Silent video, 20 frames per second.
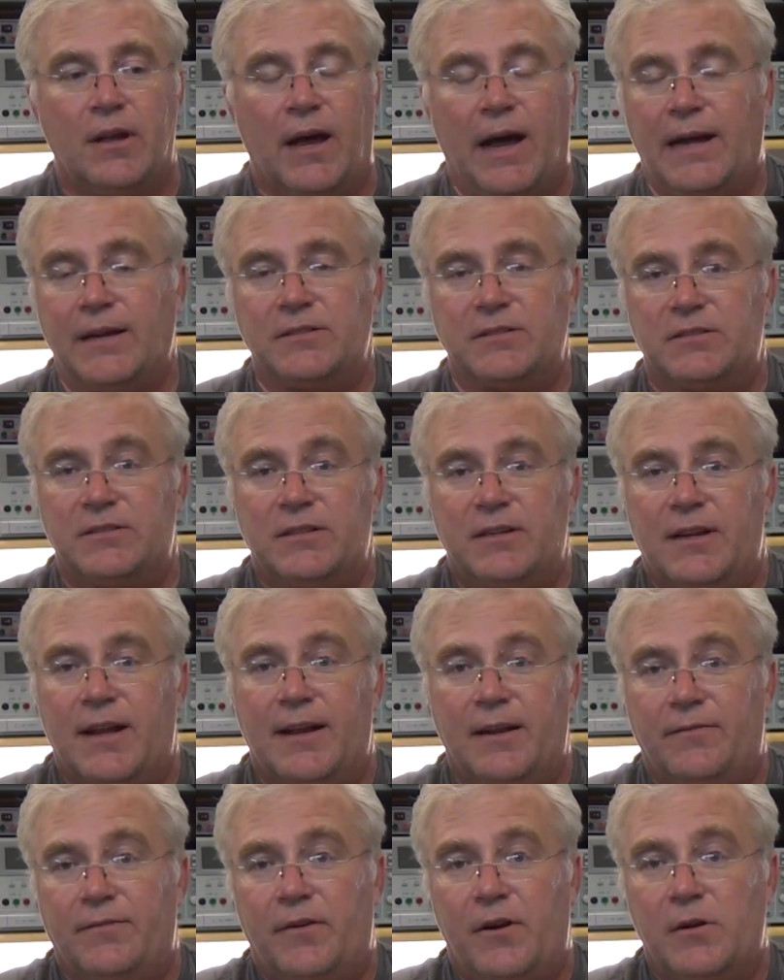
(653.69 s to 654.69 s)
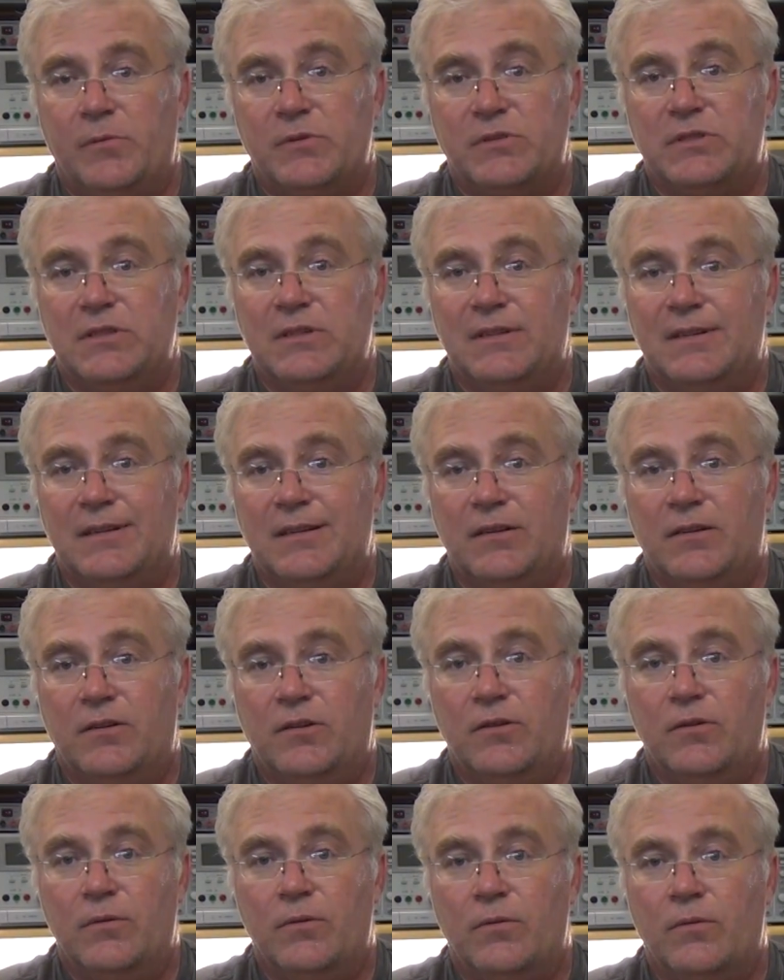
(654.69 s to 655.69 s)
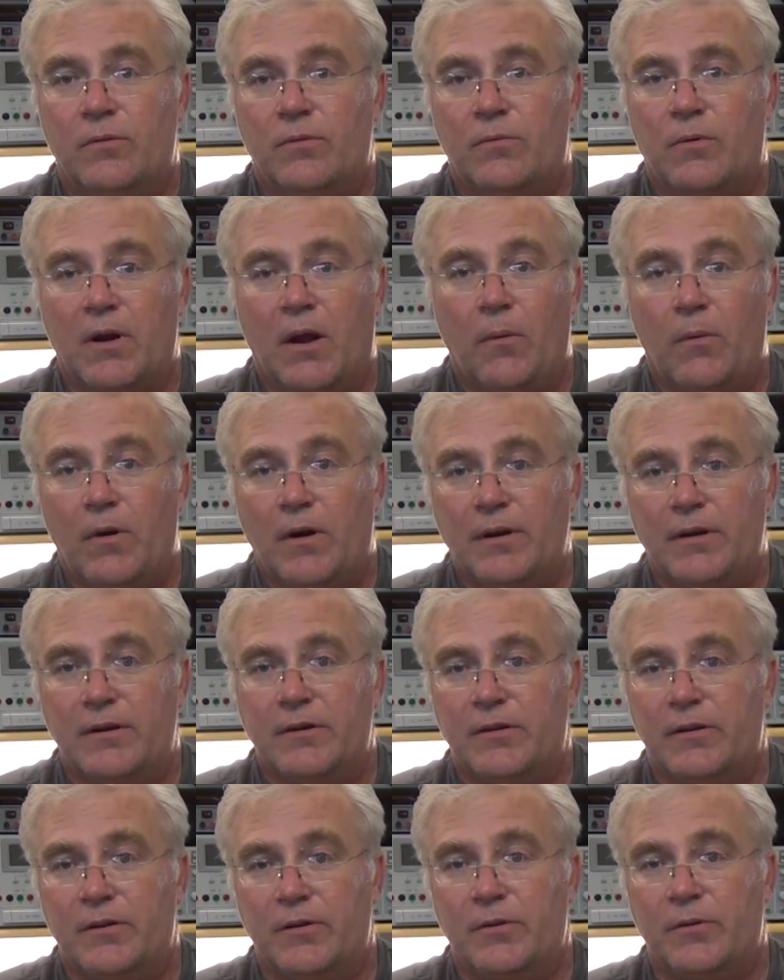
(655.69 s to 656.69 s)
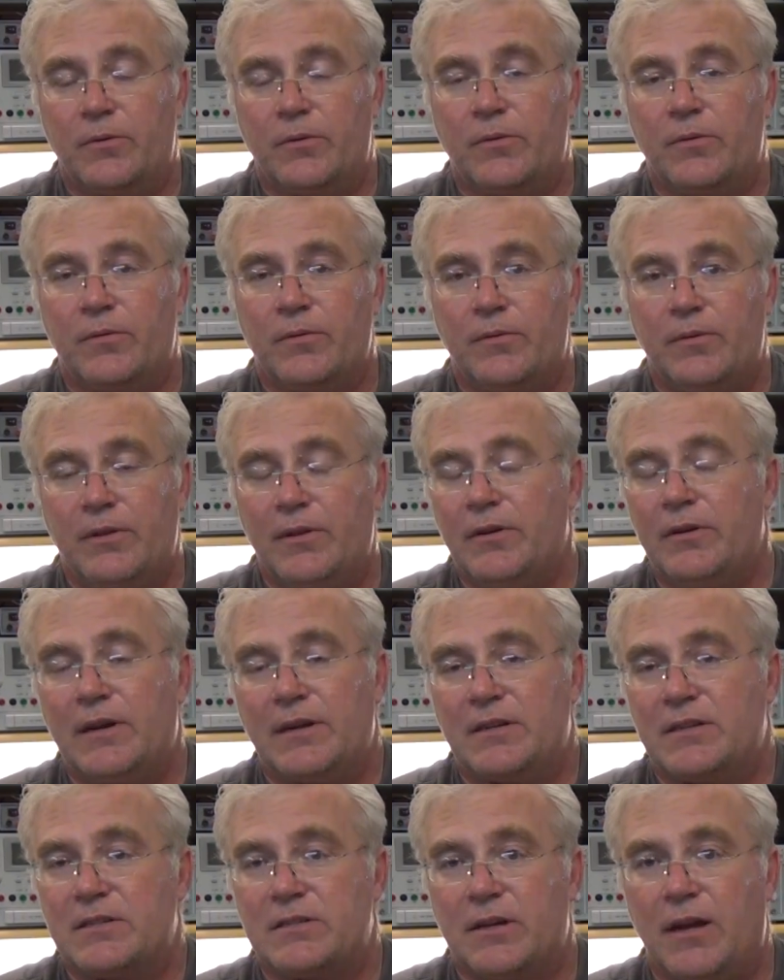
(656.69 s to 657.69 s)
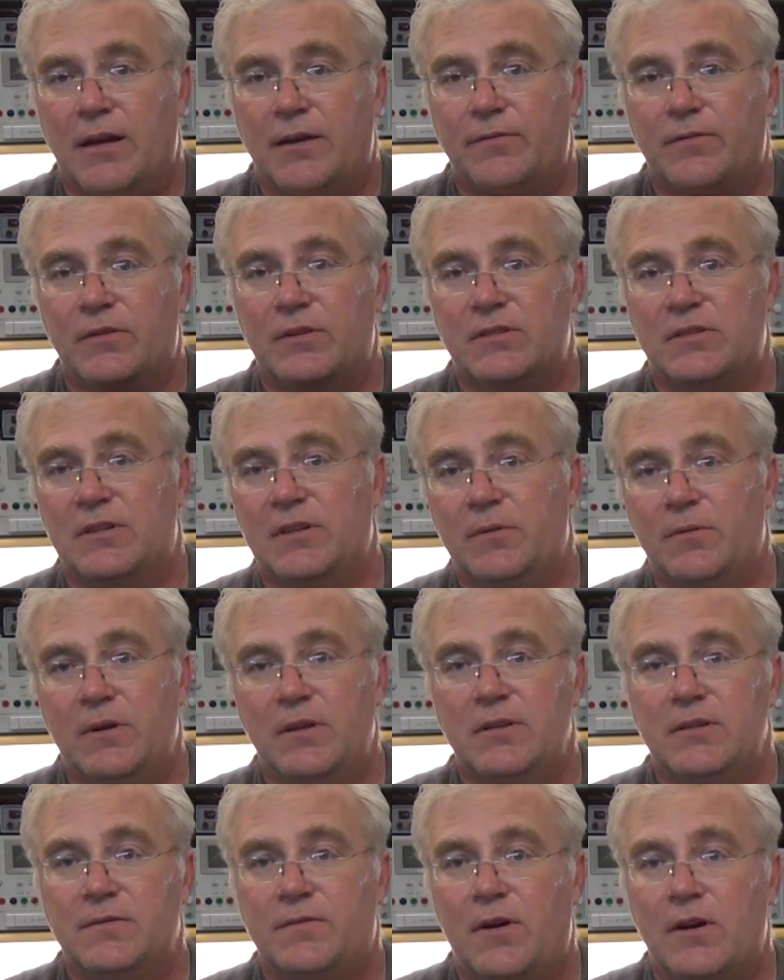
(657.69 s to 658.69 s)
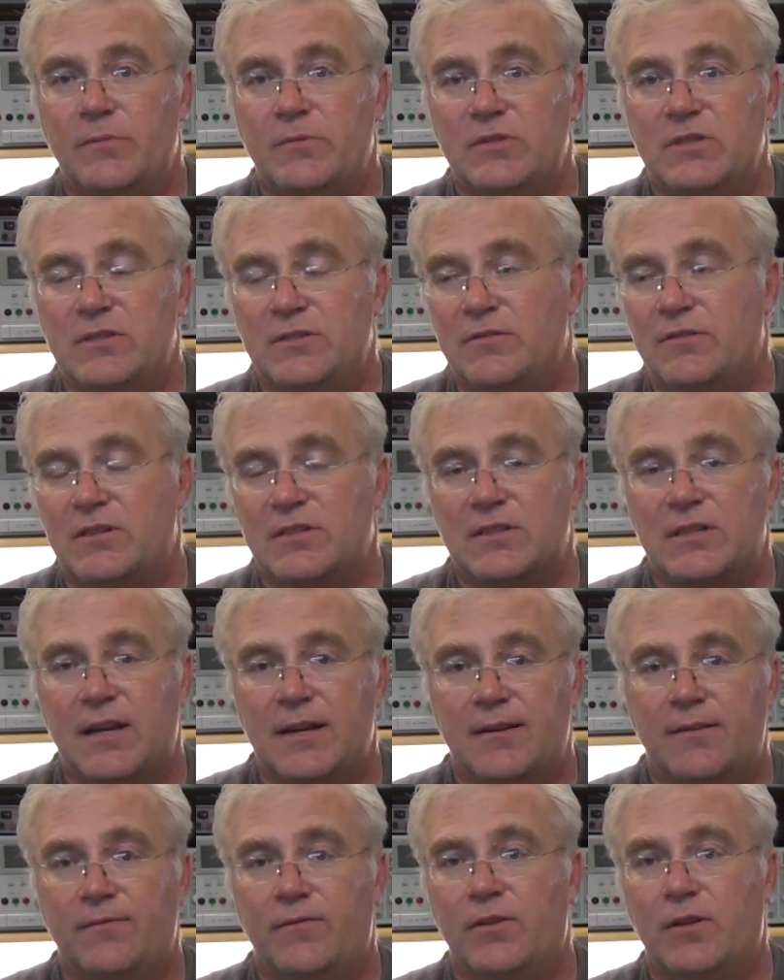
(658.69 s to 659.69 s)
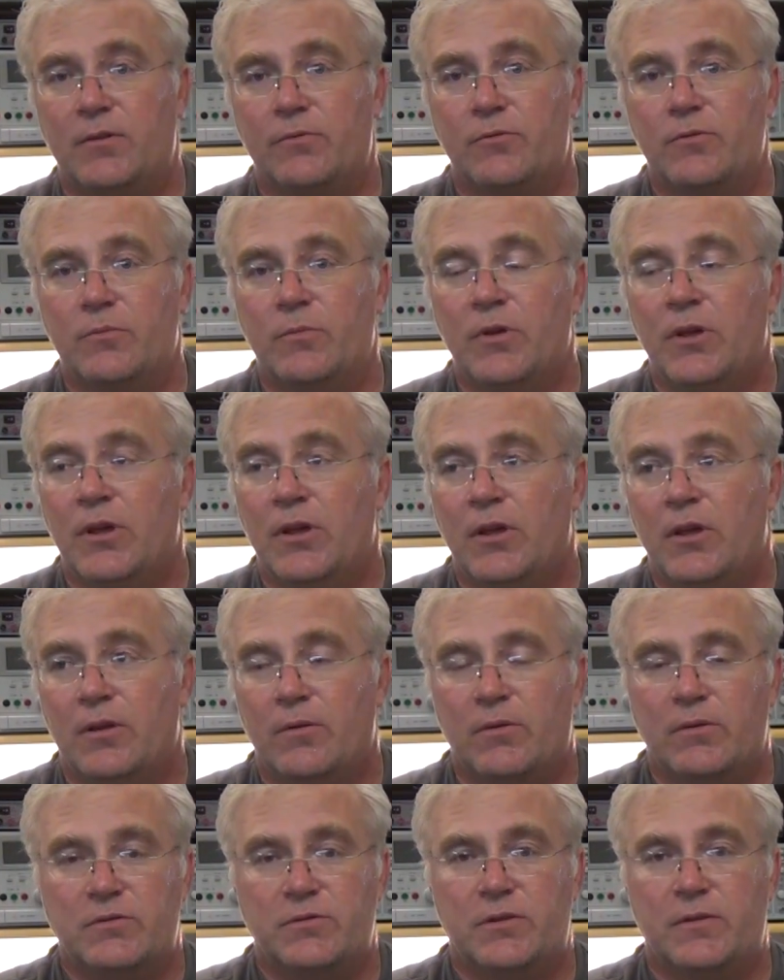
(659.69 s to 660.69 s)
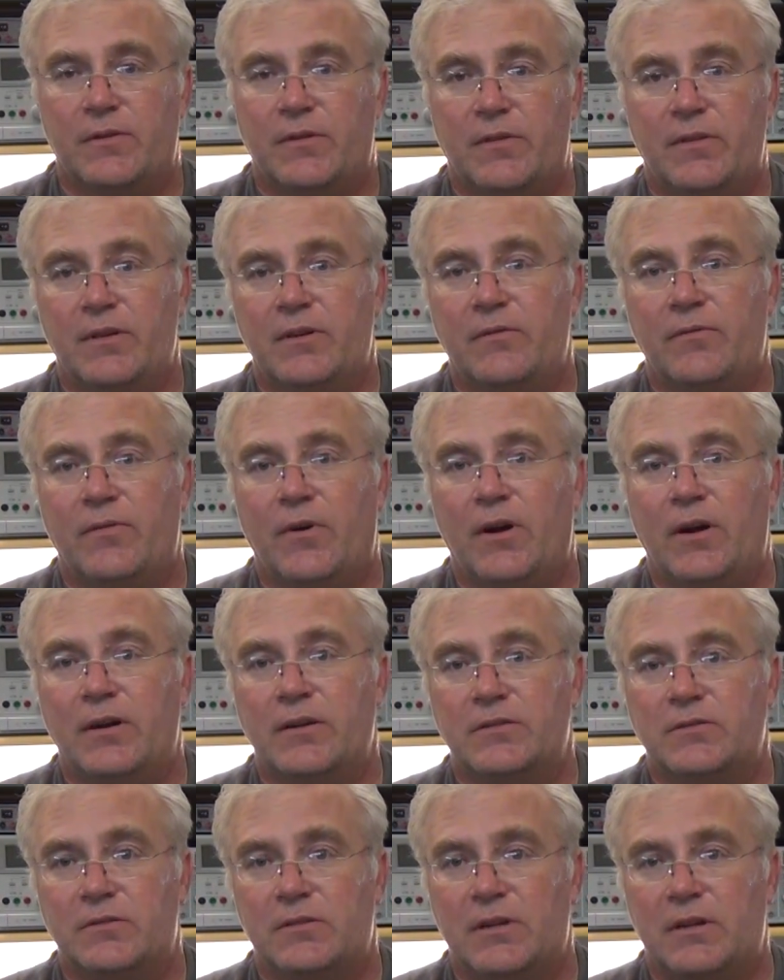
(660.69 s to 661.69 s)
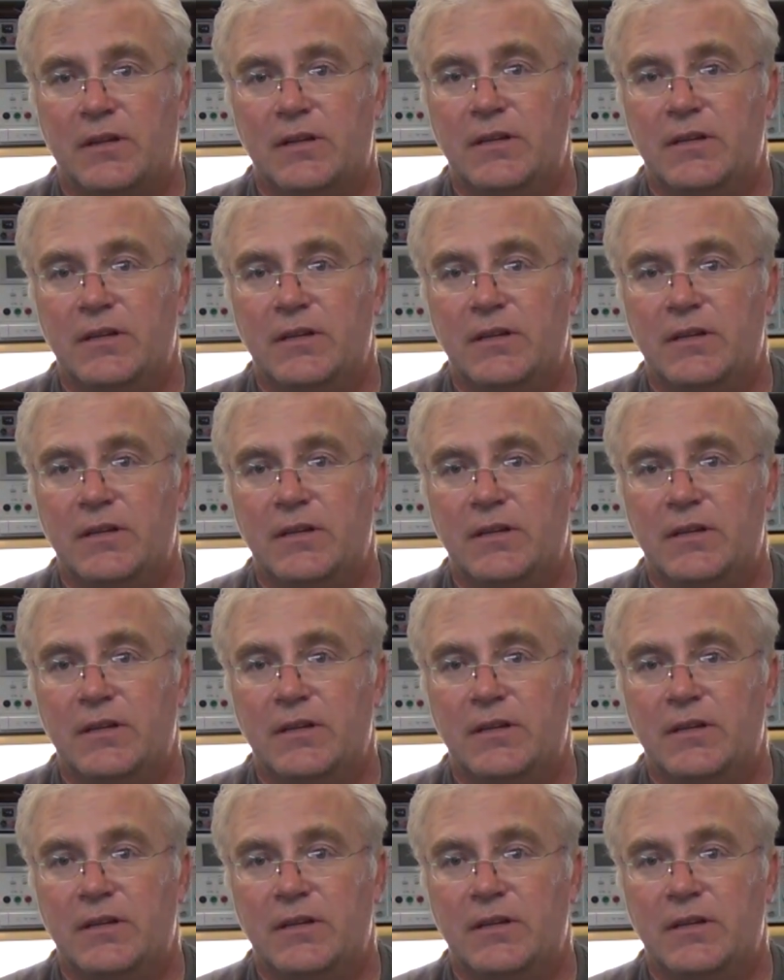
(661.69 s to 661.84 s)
I was just thinking I had a fog machine that didn't do what I wanted it to do. And they're not designed for this anyway. These fog machines are designed to fill a room with sort of a thin fog so that